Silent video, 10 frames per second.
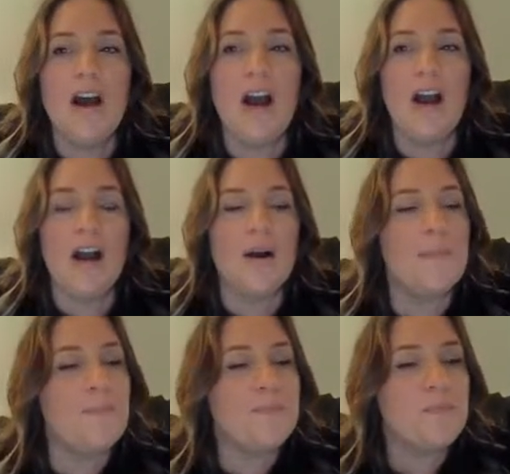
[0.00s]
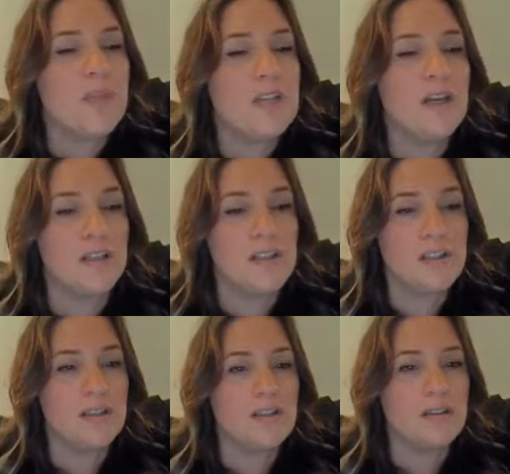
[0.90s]
um, does
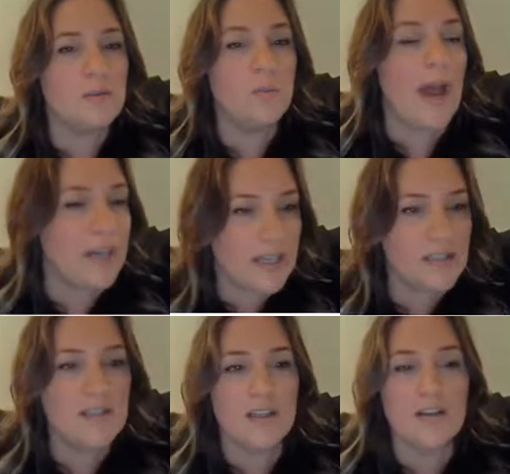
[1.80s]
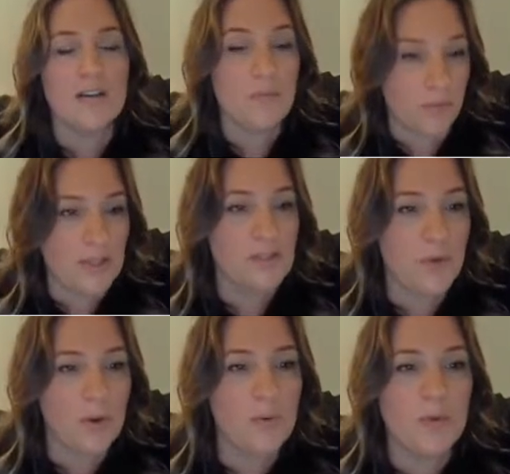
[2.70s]
weddings, and his
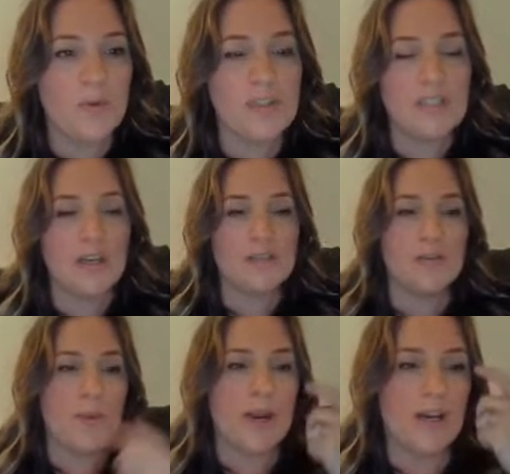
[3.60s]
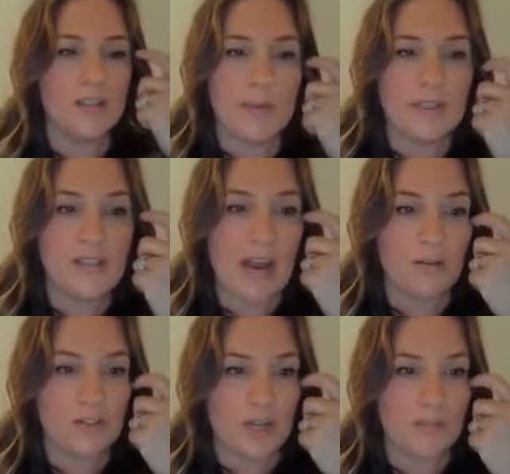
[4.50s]
photo booths he does for my husband's
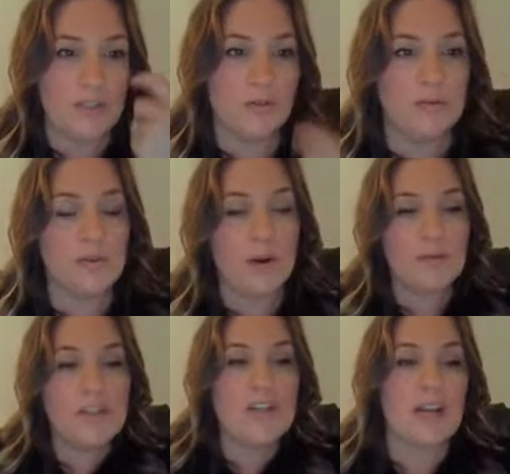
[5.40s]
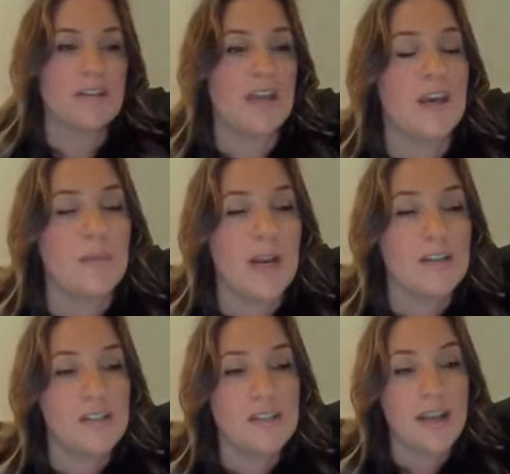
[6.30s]
township too. So I reached out to him and I
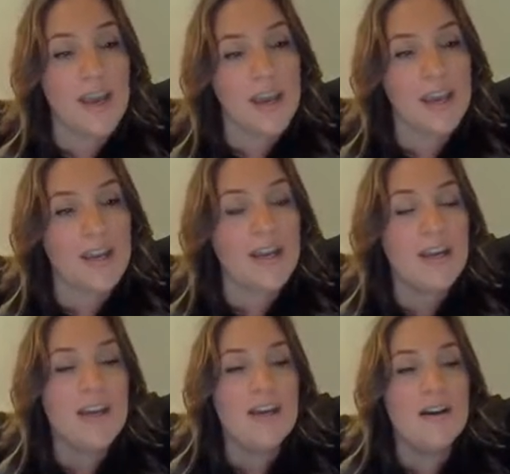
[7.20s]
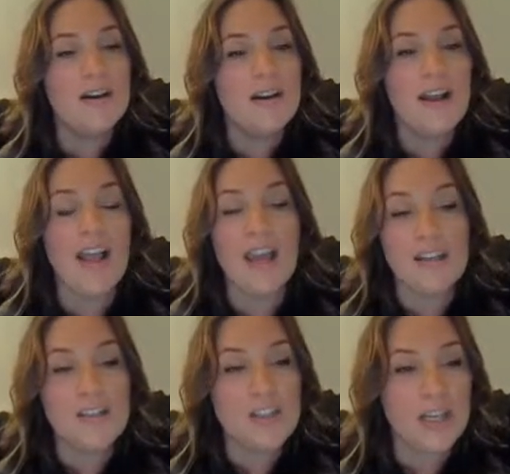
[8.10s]
just said, hey,
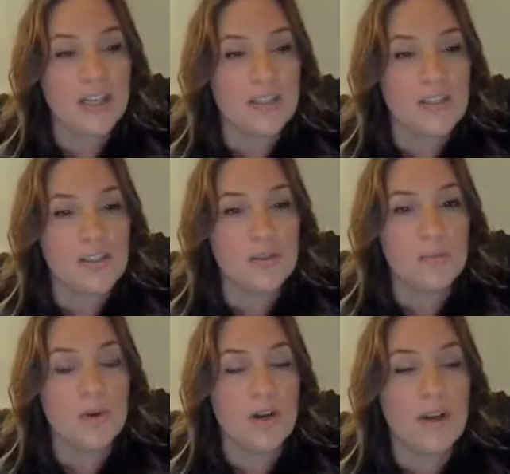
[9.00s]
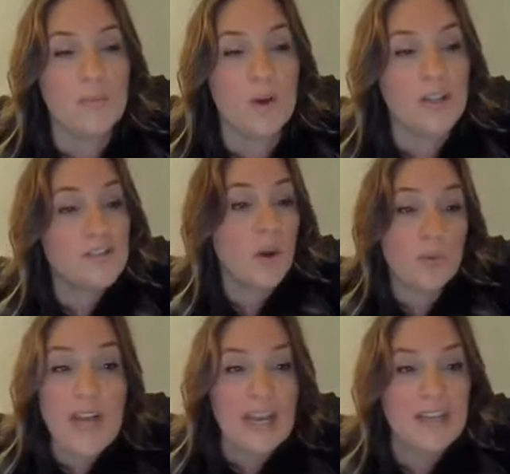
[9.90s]
any chance you would want to
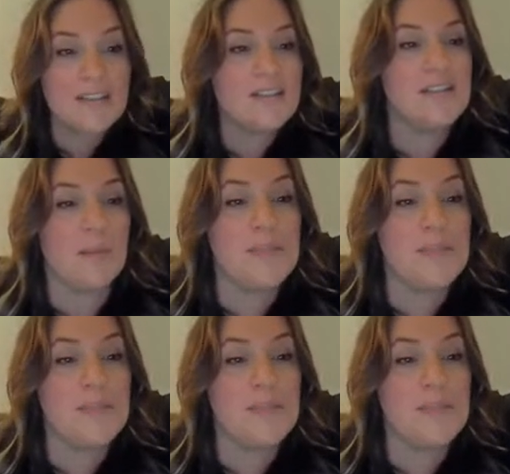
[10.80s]
donate some